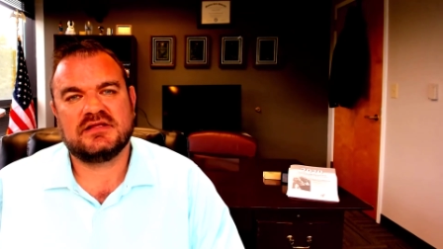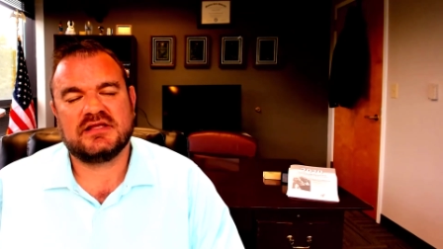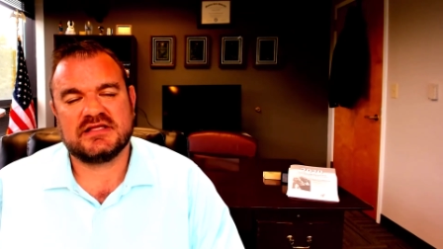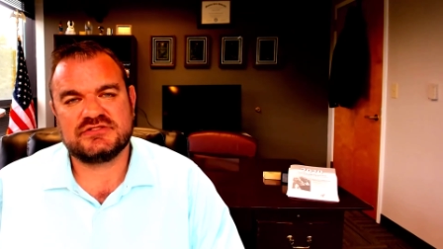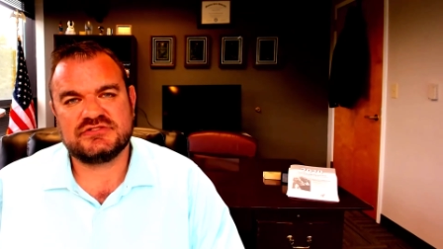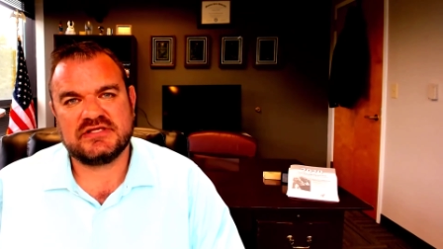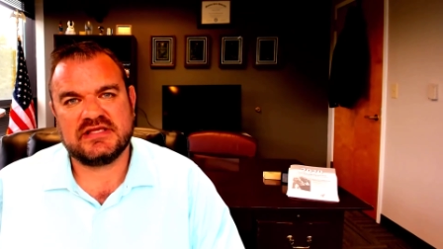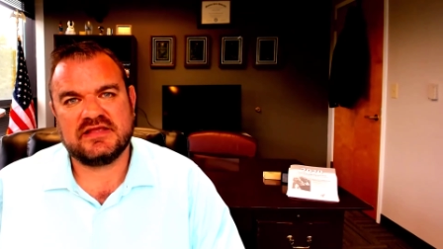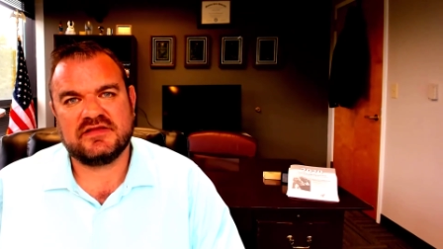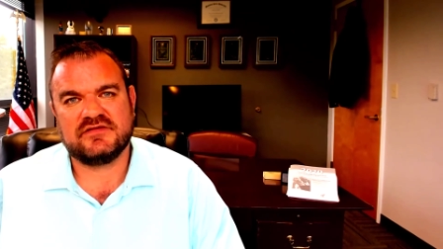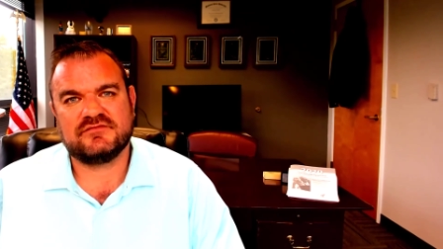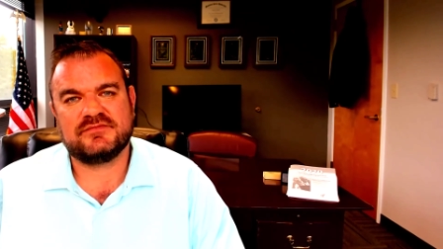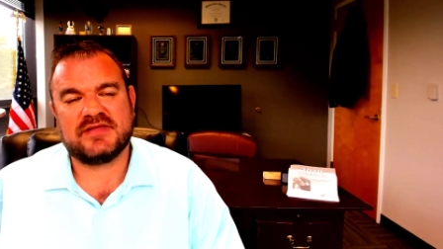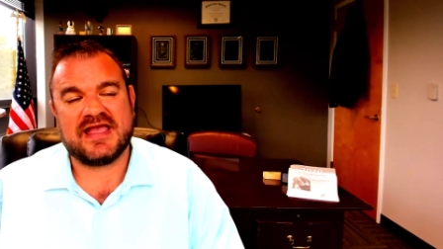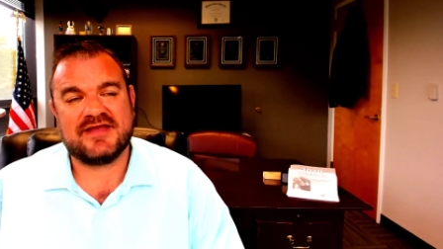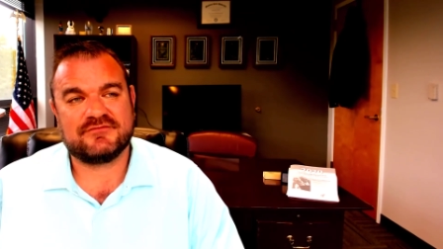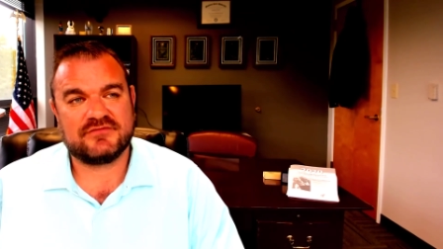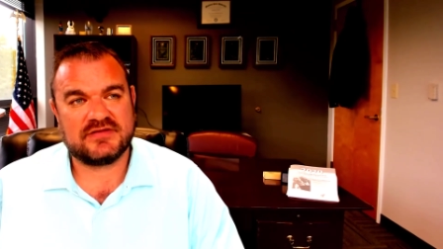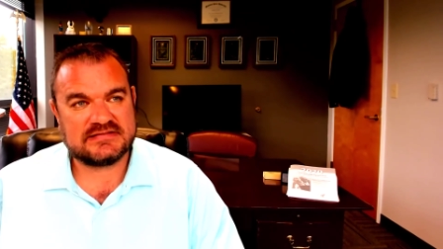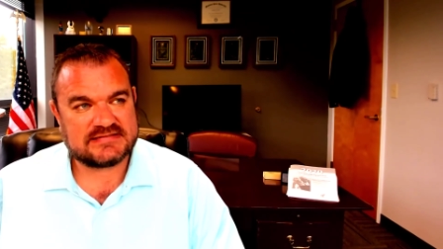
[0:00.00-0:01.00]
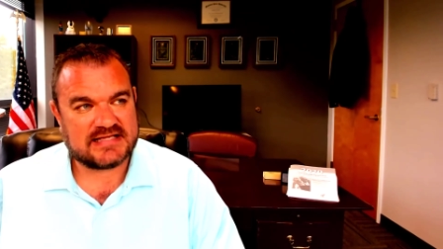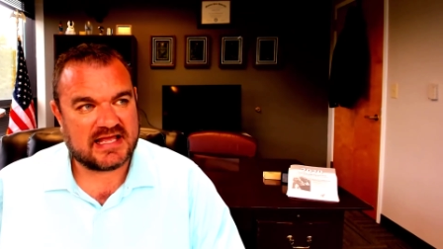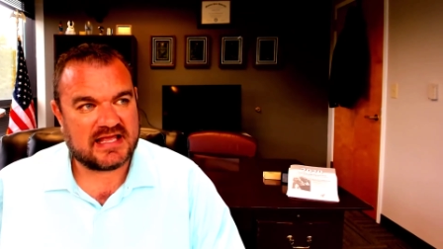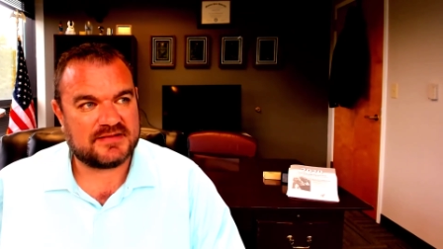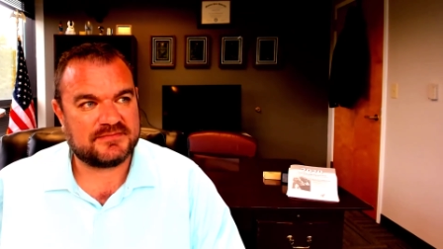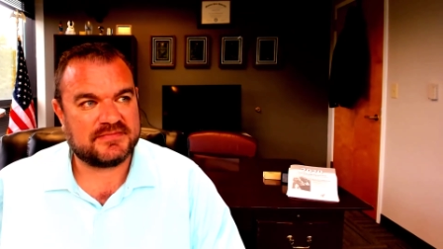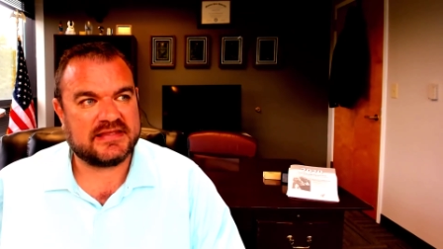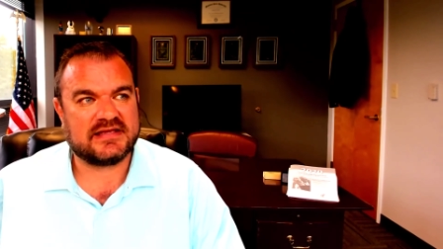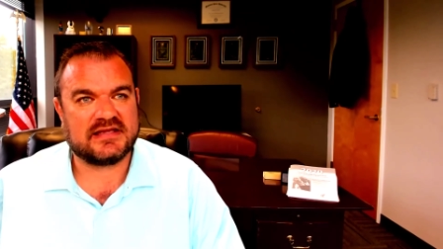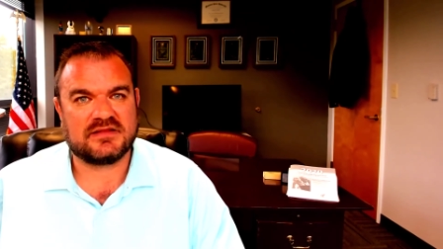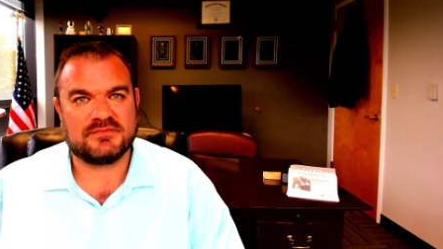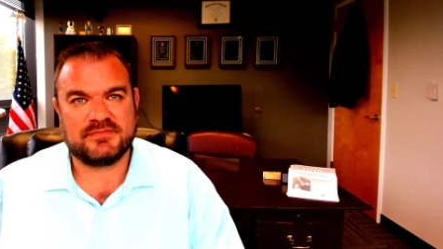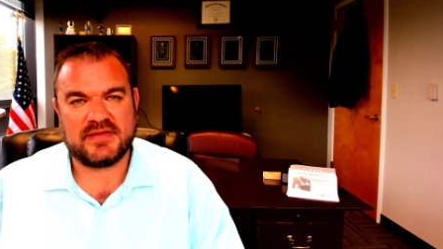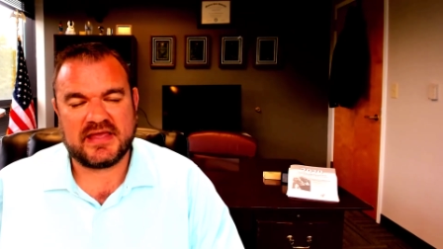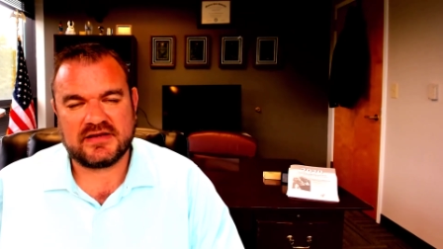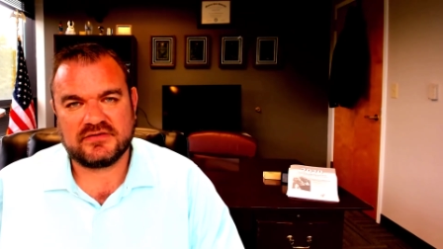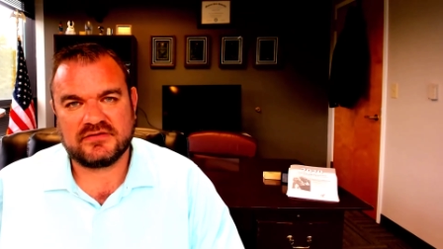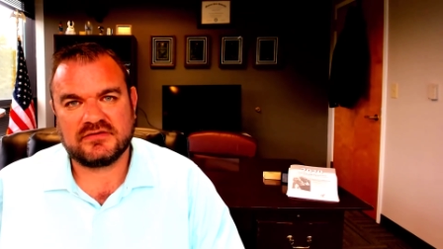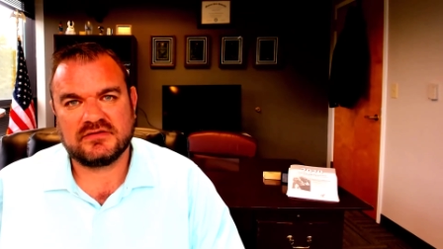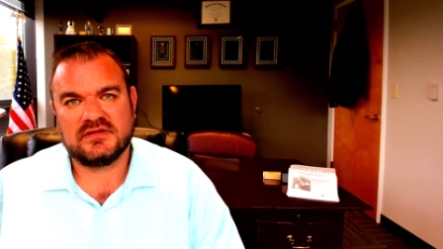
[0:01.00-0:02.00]
achieve every time, getting
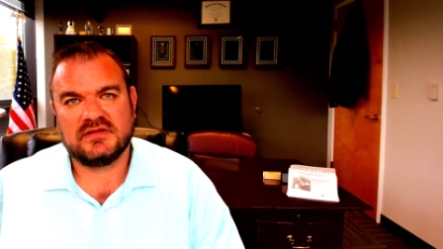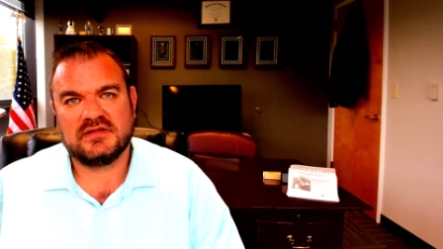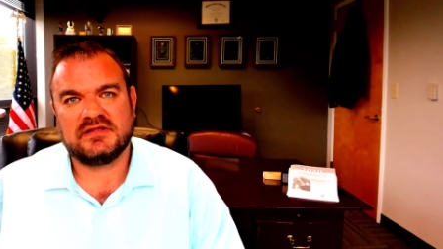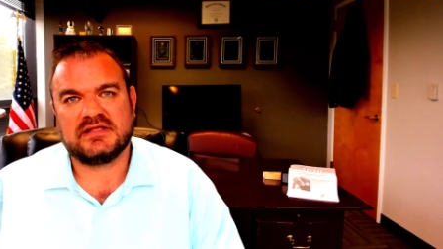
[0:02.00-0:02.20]
better,